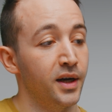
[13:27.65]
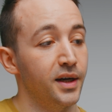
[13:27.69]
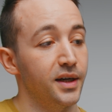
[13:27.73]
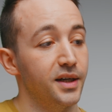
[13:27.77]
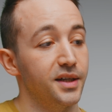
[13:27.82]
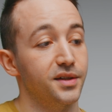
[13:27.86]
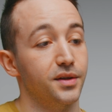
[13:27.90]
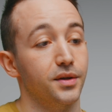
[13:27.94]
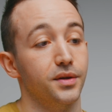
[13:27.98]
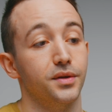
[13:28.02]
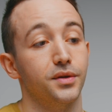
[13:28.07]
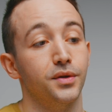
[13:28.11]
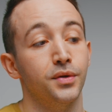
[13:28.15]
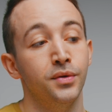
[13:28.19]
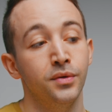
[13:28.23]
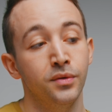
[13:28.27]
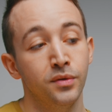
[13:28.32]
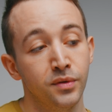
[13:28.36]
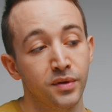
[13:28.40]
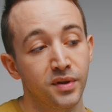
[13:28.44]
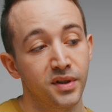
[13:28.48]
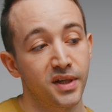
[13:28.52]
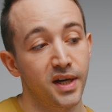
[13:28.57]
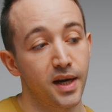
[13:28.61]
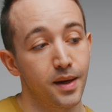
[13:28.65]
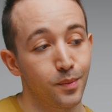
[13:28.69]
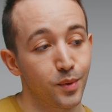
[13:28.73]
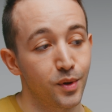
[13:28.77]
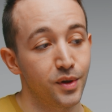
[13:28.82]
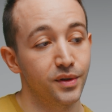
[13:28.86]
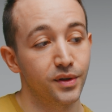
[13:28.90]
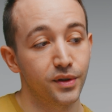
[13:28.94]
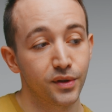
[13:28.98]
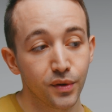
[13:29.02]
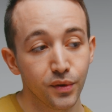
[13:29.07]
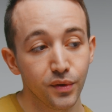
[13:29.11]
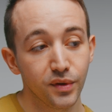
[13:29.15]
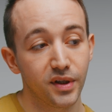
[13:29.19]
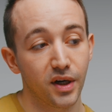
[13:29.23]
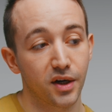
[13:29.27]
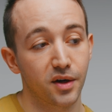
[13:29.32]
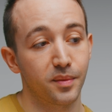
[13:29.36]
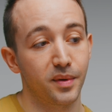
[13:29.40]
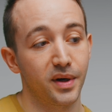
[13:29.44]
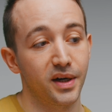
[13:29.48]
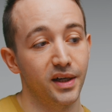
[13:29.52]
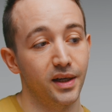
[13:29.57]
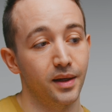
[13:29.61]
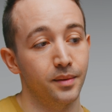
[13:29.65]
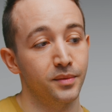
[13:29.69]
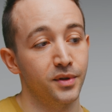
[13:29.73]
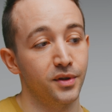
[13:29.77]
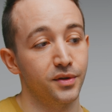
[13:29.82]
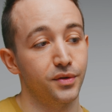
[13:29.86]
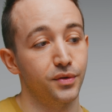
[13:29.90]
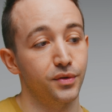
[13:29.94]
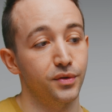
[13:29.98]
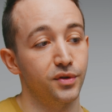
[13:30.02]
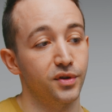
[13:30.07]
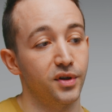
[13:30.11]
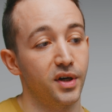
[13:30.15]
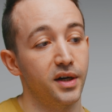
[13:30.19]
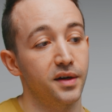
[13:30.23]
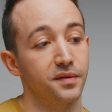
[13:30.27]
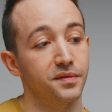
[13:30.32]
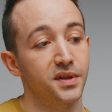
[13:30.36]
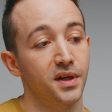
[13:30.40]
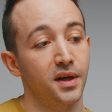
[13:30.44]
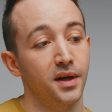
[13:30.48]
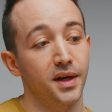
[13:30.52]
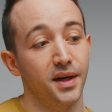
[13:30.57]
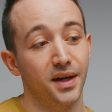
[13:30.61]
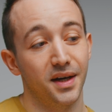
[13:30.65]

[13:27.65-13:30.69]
He's got 2 Sabrent 2TB M.2 drives,